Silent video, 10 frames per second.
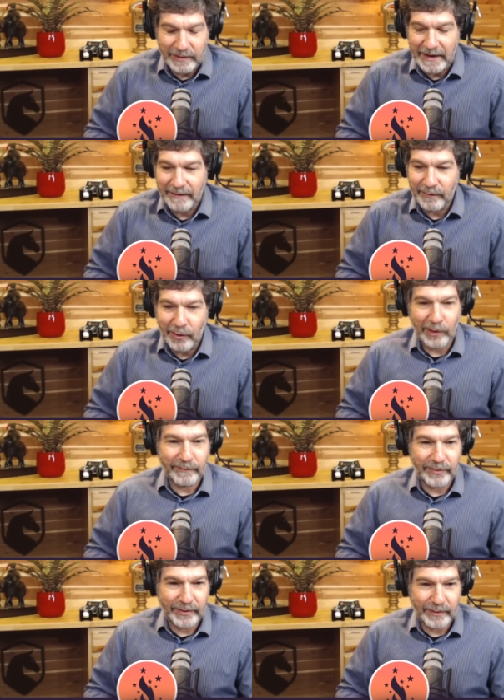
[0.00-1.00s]
have all of
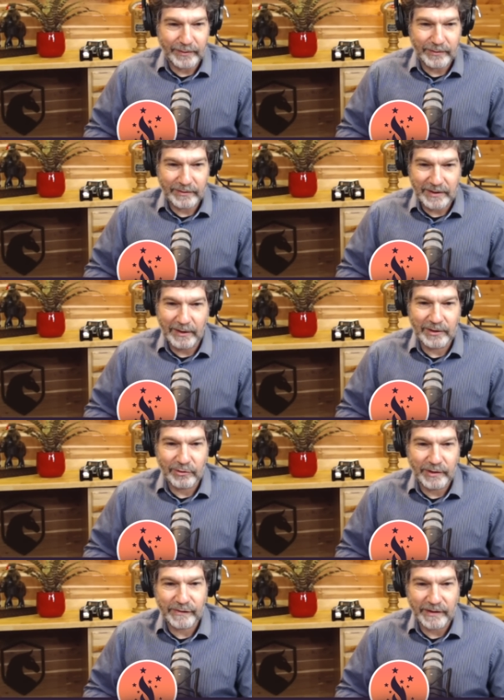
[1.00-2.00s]
the
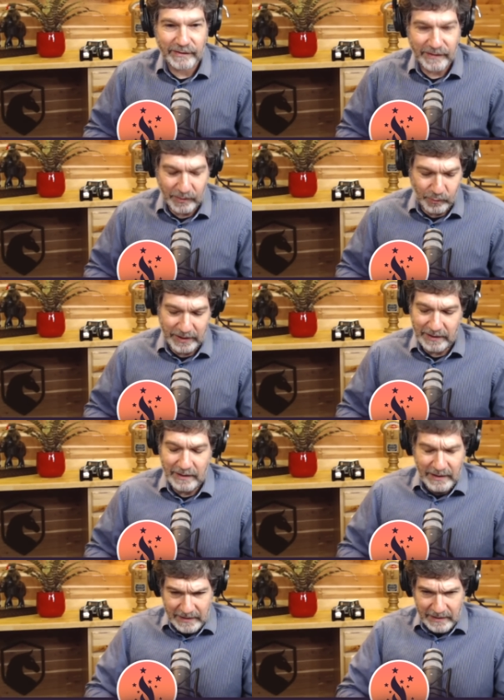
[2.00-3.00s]
characteristics that we
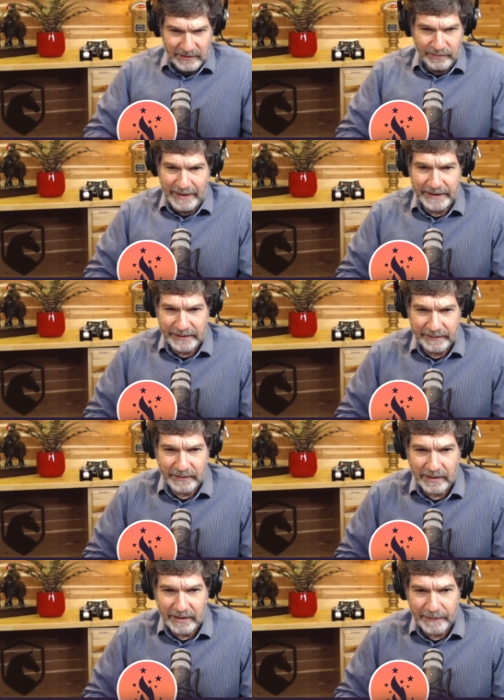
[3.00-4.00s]
demanded of
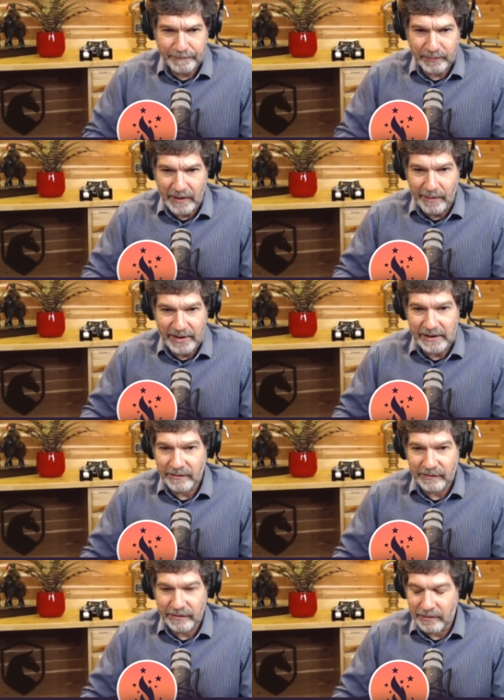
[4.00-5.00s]
our
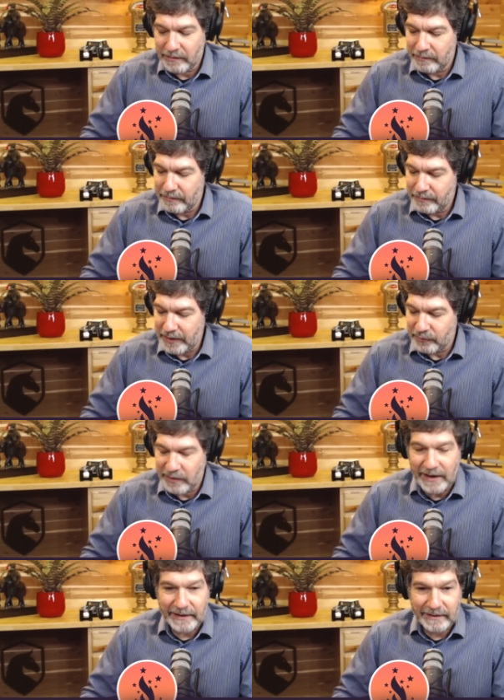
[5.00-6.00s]
nominees. You're
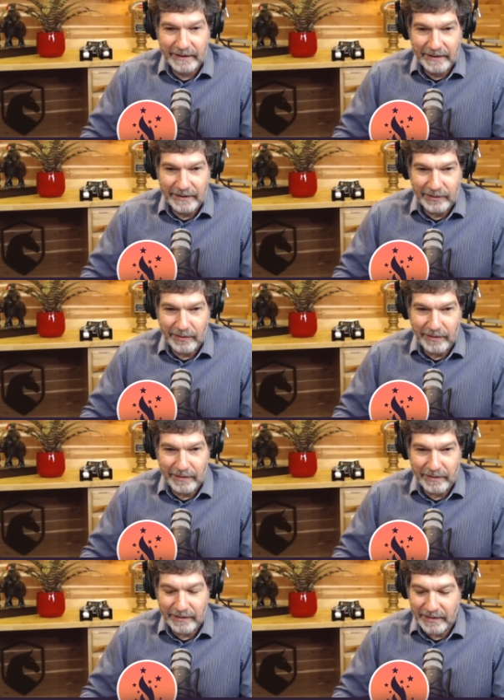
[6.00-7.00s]
patriotic,
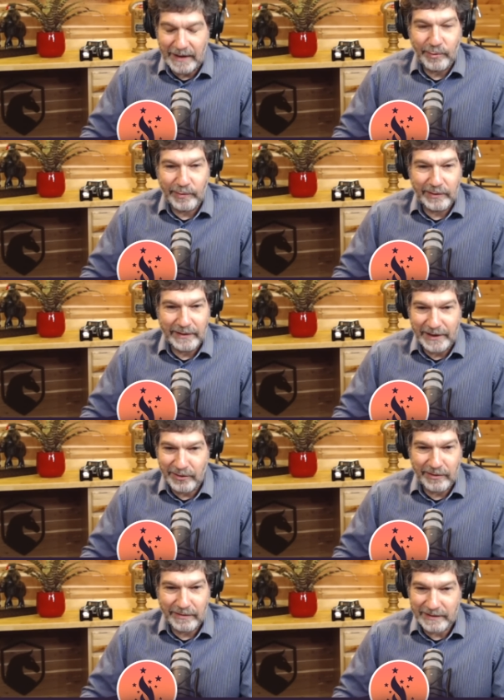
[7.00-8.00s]
you're capable, and
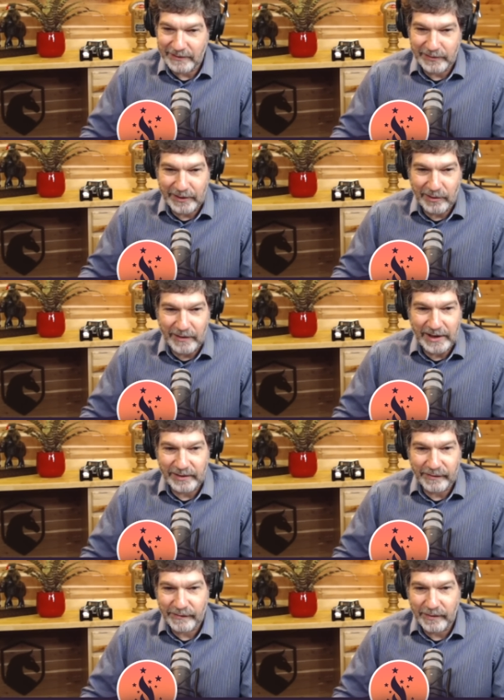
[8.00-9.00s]
you're clearly
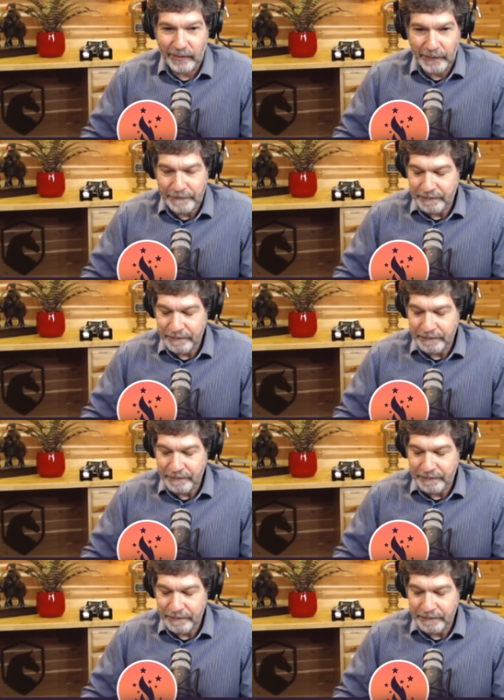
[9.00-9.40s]
courageous. So,